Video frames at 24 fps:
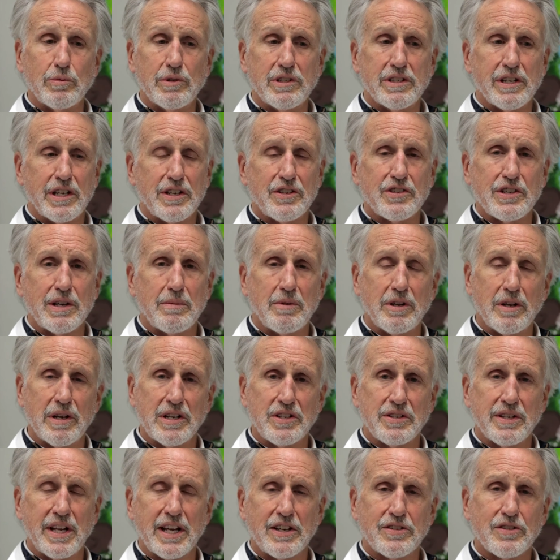We take somebody who
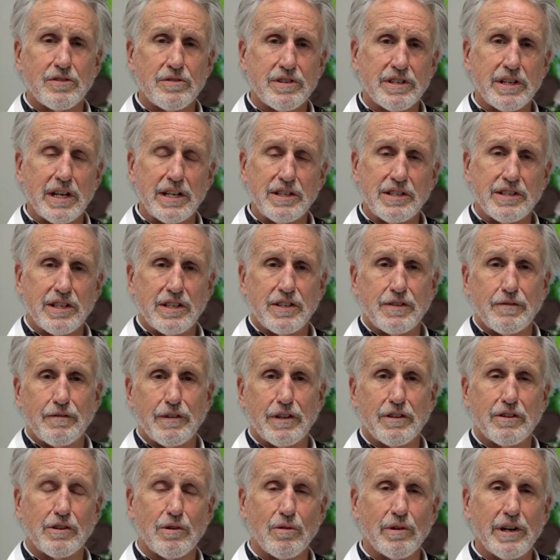hasn't exercised since
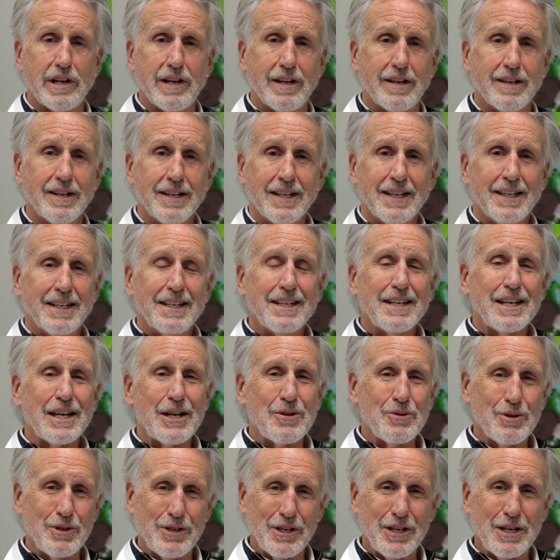5th grade
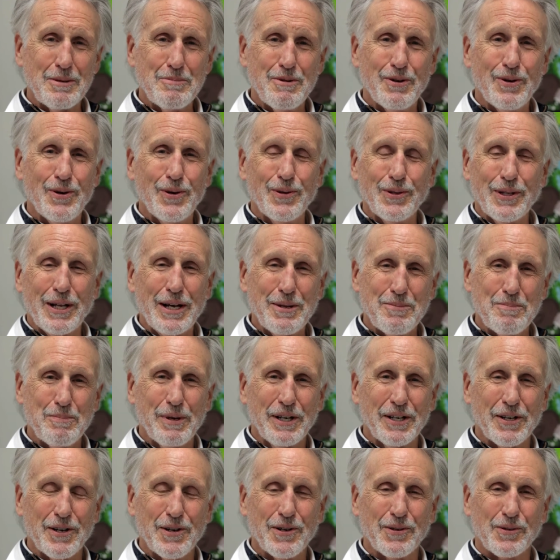and we get them a whole lot
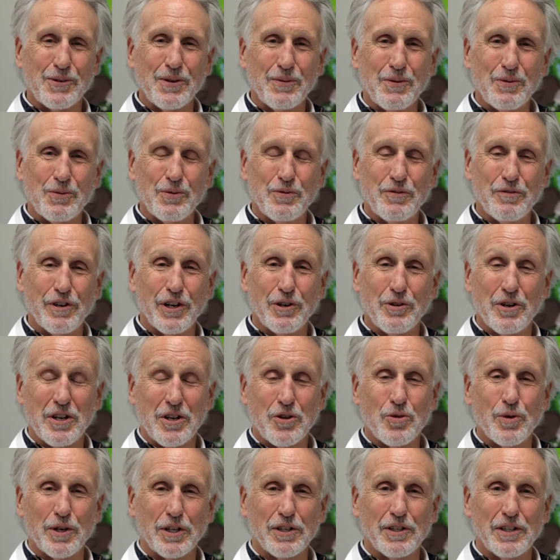better very
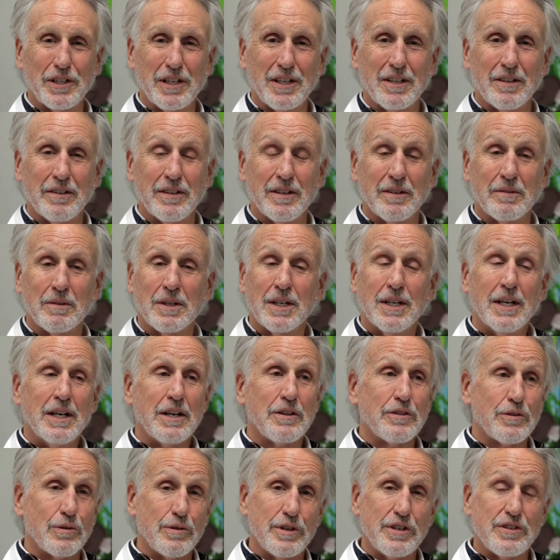quickly in the
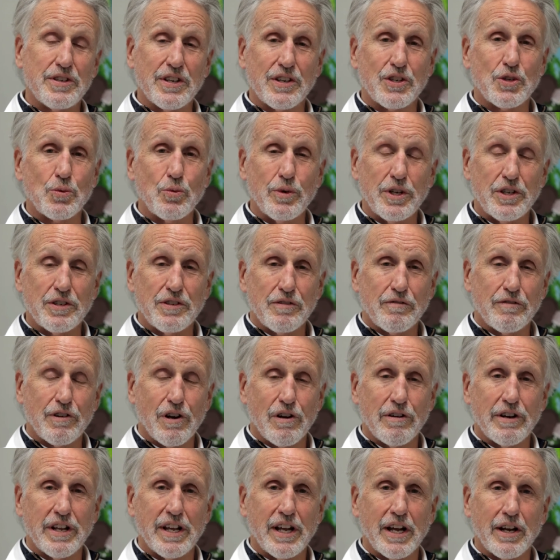36 weeks of
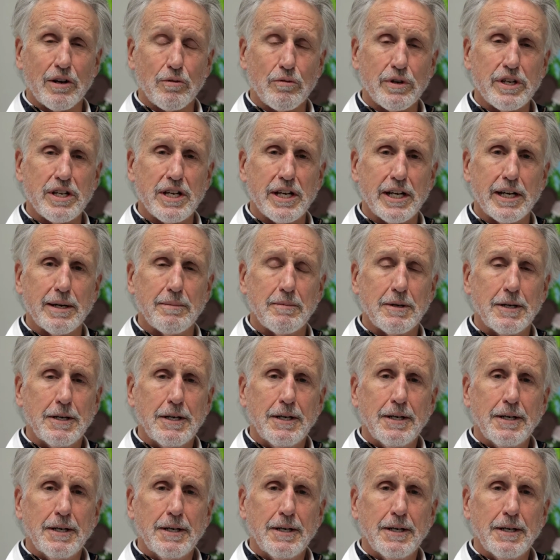cardiac rehab.